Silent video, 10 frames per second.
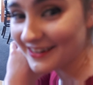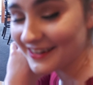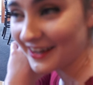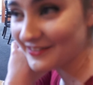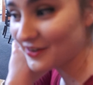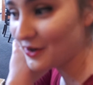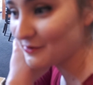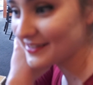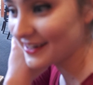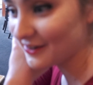happiness. I've
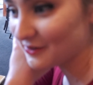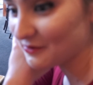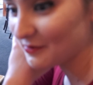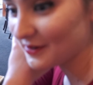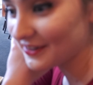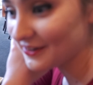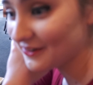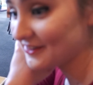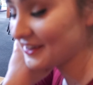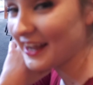calmed down, but
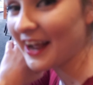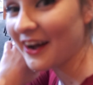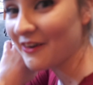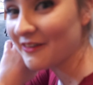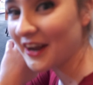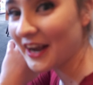holy cow.